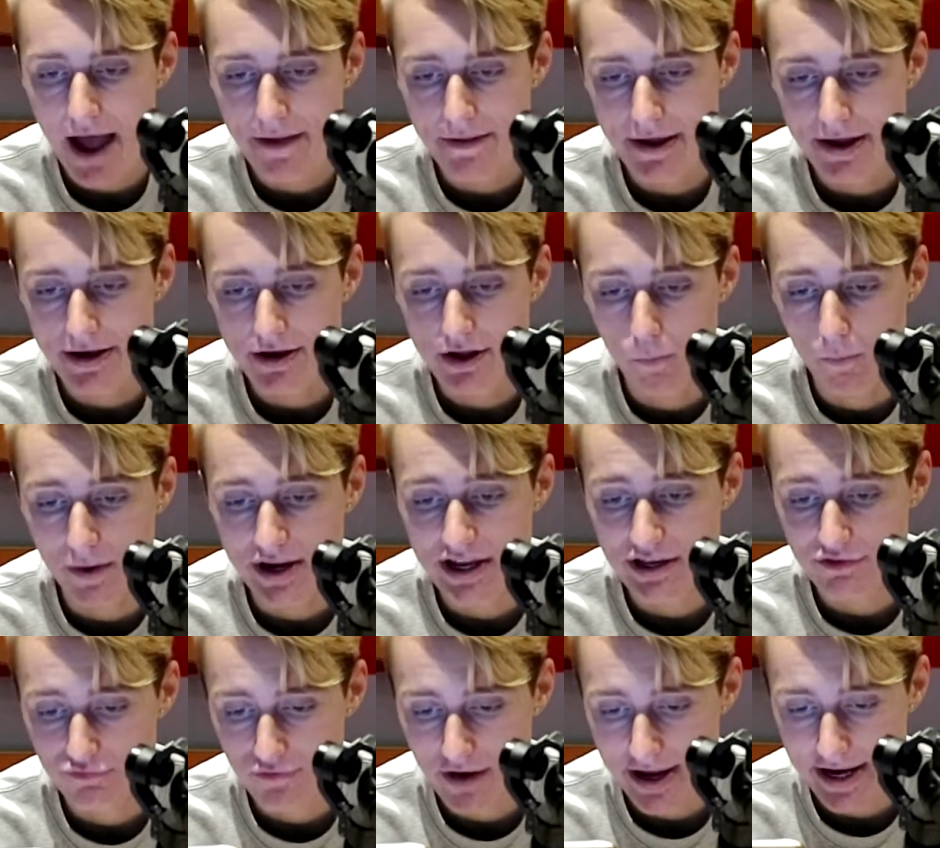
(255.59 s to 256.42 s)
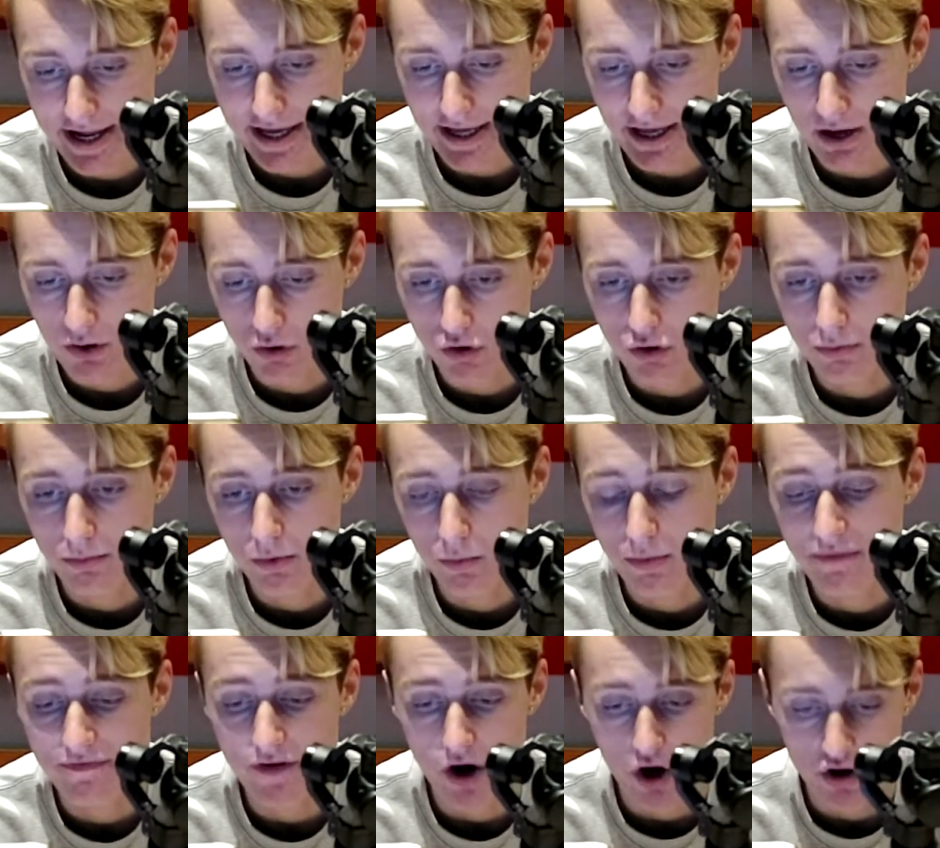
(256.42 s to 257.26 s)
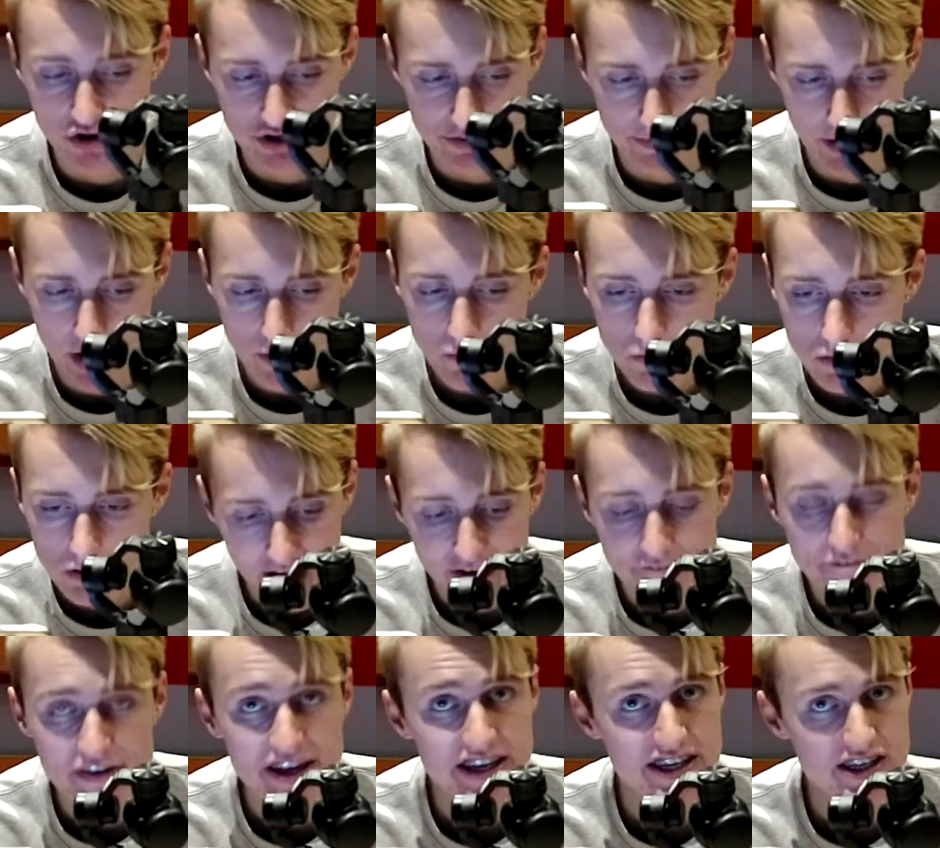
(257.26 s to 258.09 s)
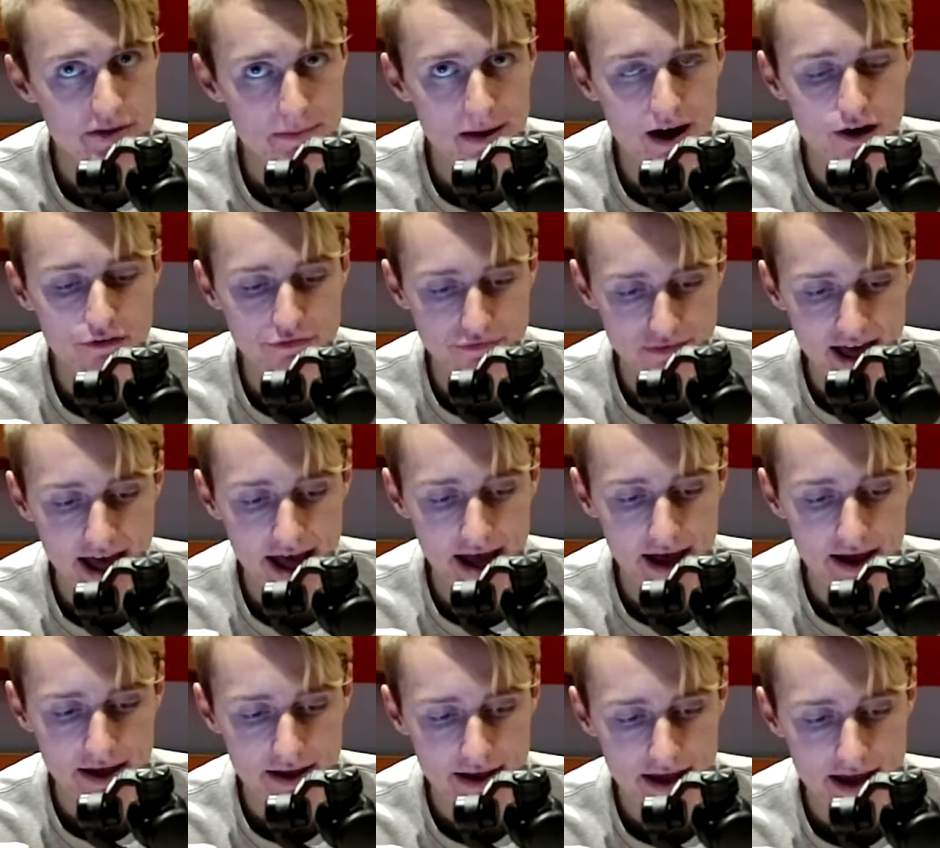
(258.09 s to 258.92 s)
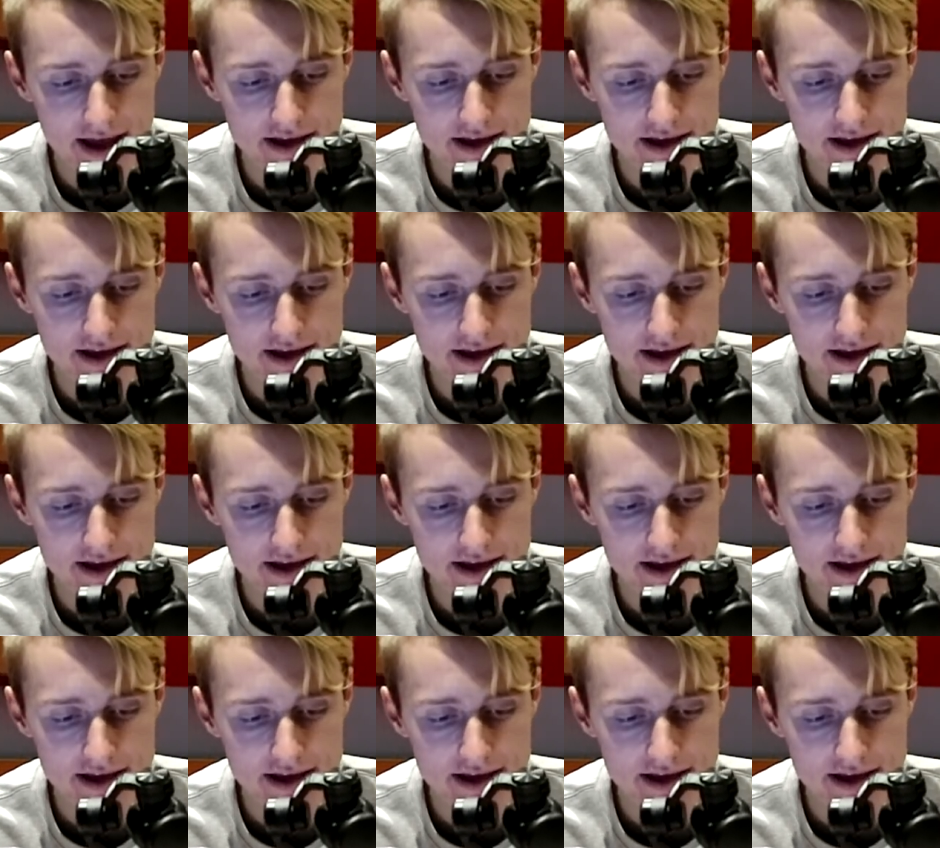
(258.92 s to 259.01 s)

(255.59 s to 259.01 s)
And then when it's ready, it'll come up with OSMO. I think it's about flare.